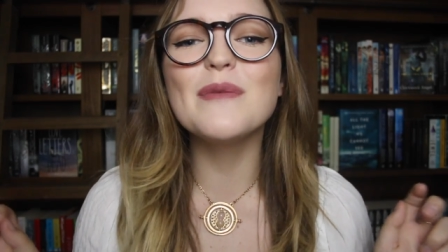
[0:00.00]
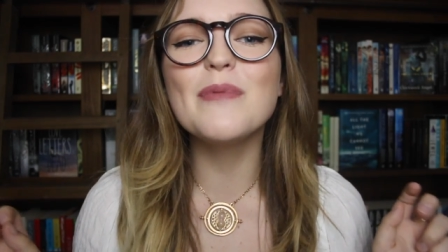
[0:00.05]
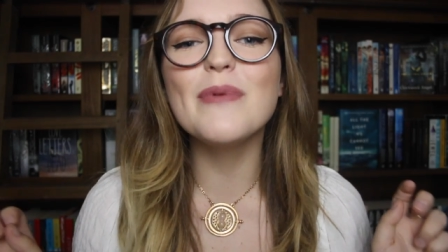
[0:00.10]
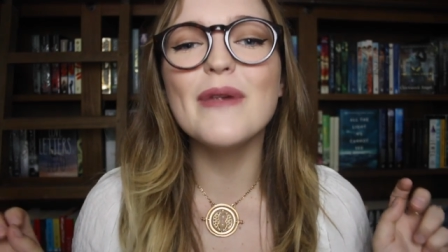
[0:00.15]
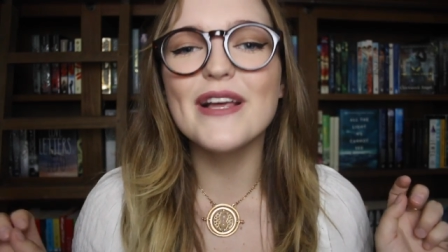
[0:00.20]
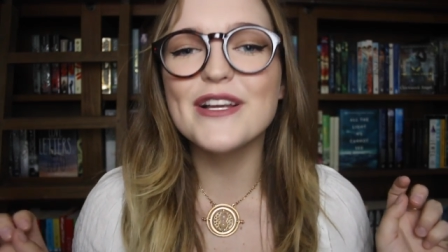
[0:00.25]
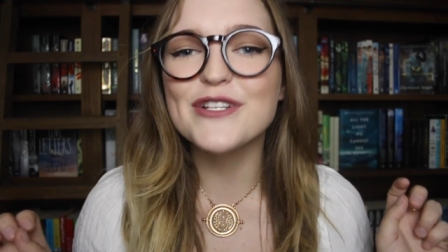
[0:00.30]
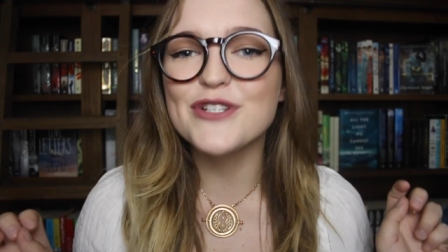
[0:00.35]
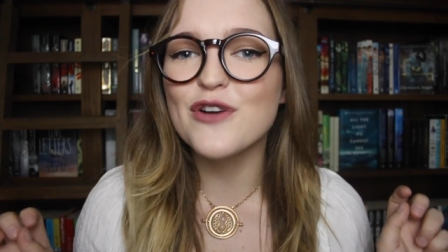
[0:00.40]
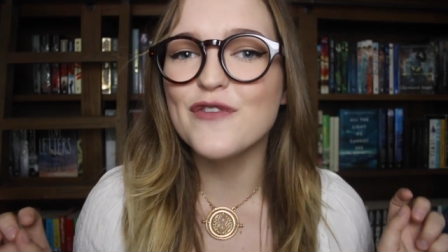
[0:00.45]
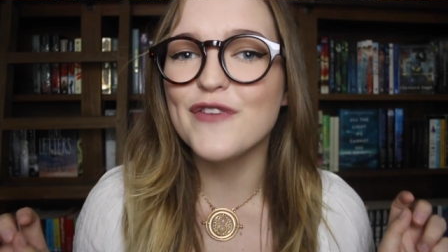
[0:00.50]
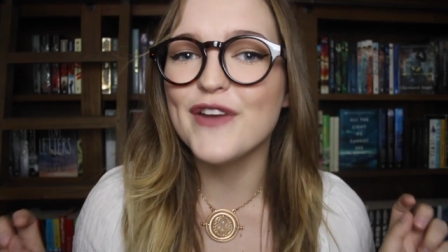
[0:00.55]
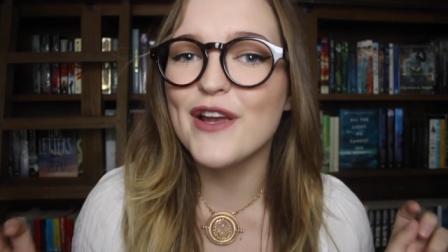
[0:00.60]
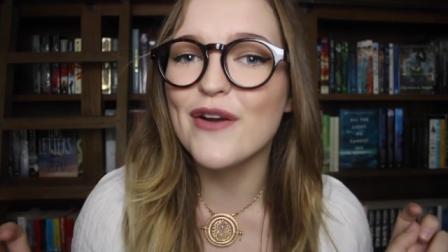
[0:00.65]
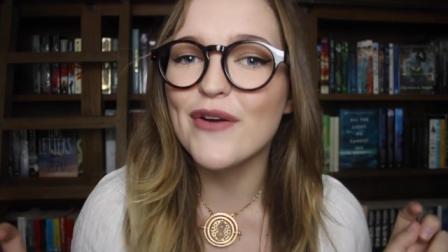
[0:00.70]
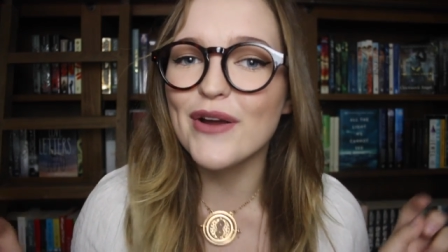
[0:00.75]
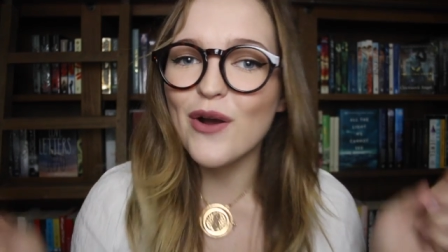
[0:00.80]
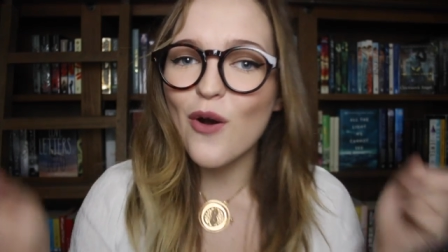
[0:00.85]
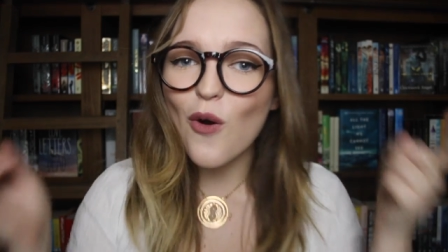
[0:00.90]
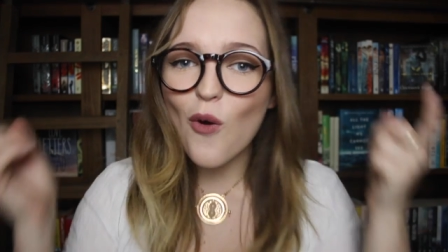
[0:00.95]
the pleasure of
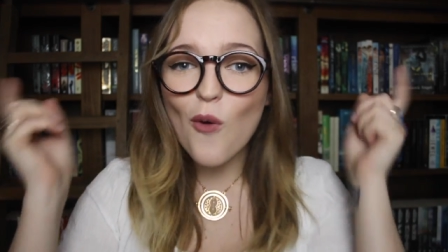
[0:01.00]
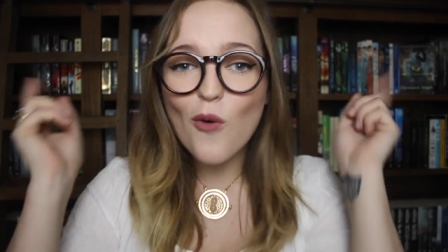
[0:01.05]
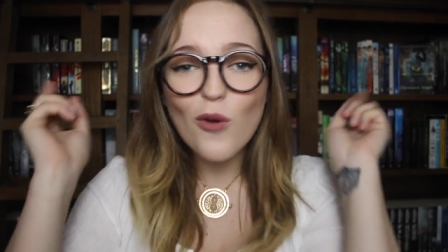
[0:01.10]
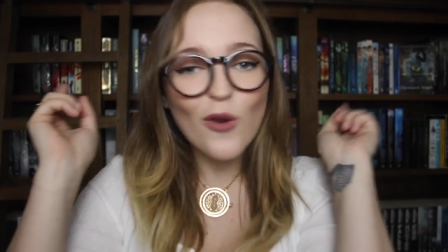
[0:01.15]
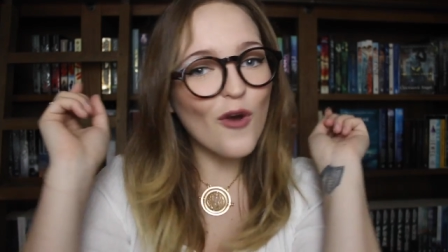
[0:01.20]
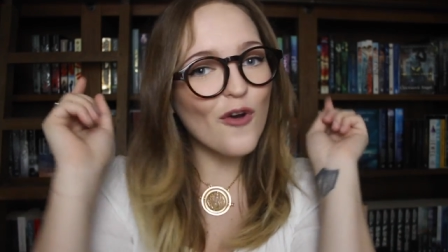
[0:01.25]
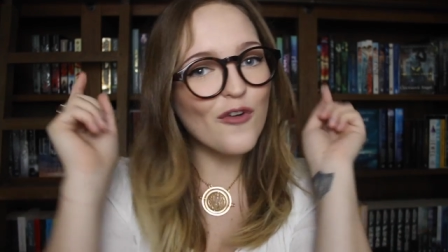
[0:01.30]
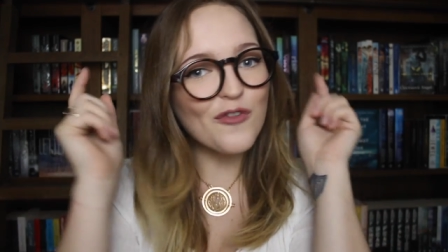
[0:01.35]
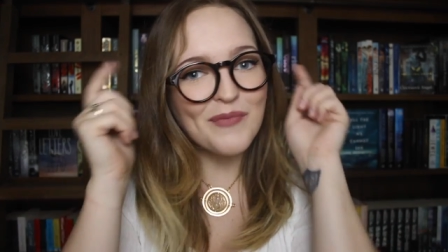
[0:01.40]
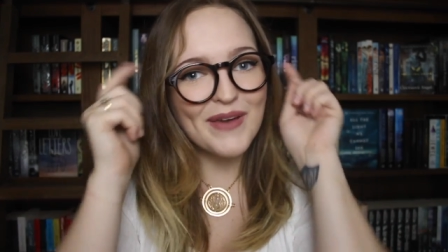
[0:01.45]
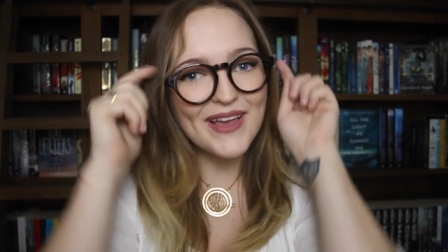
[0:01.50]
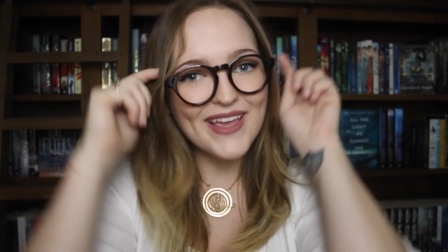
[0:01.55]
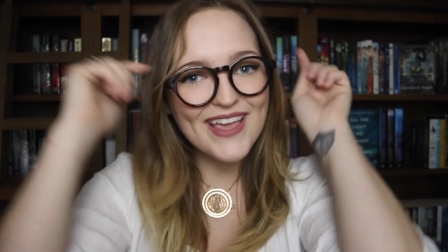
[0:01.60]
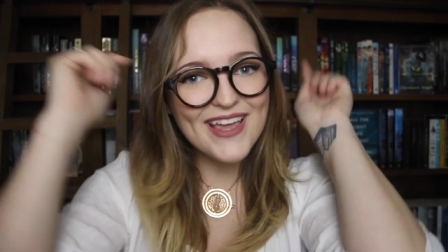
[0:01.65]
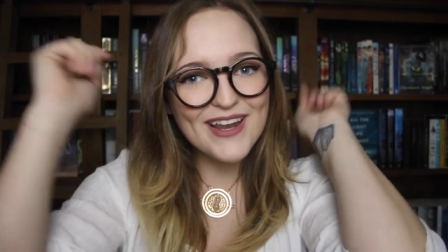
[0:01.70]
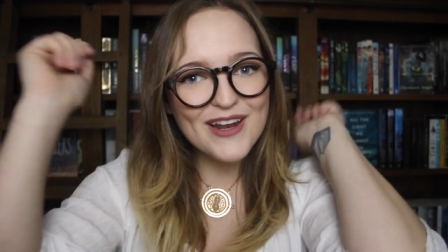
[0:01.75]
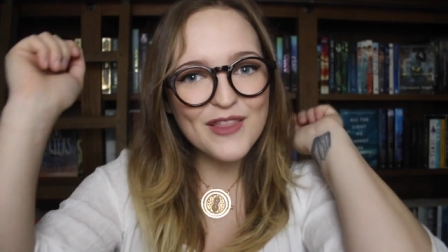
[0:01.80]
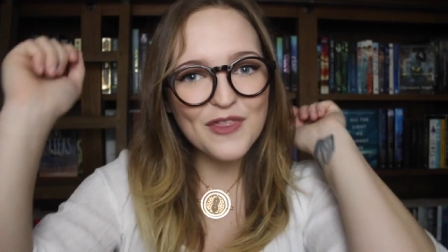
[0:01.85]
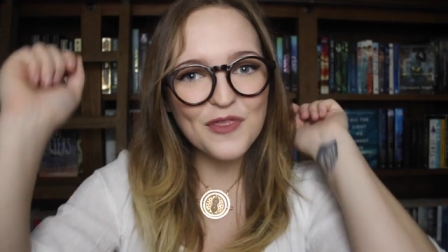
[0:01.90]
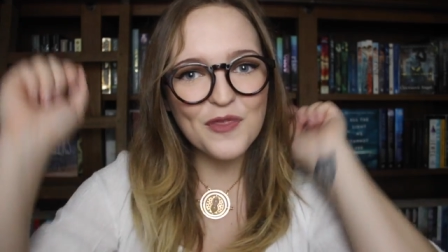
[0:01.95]
hearing all of my
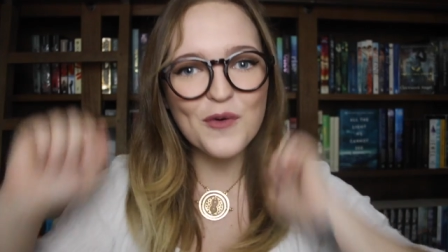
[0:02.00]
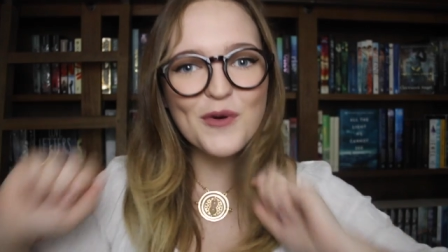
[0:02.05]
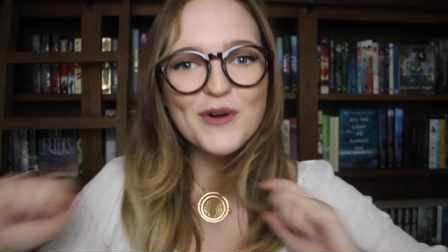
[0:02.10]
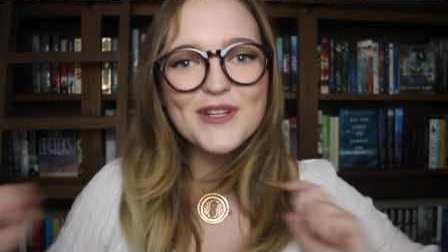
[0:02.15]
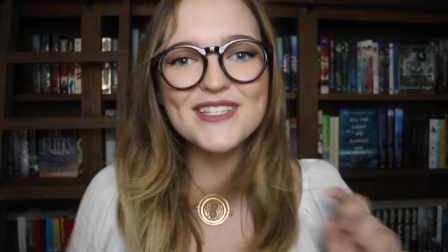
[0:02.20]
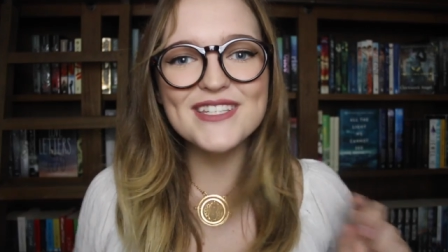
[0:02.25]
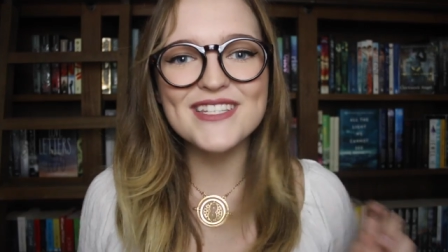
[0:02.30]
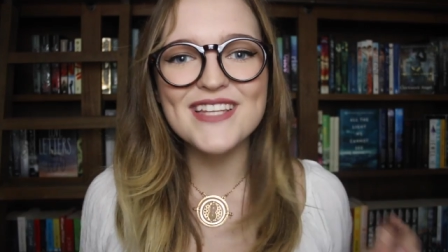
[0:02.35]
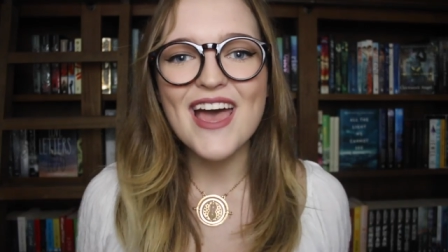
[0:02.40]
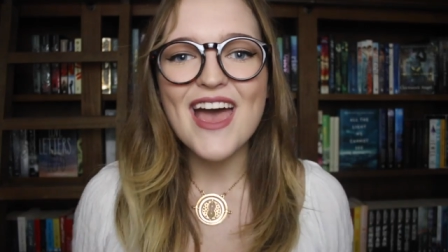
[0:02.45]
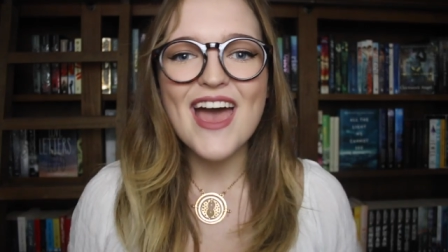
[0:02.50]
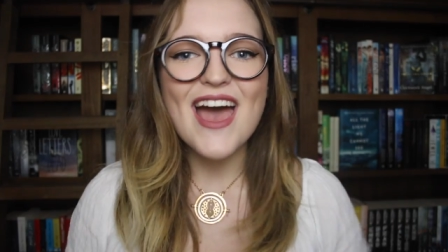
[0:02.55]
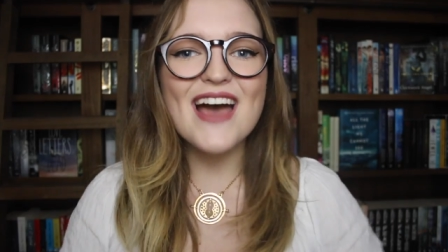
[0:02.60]
inner thoughts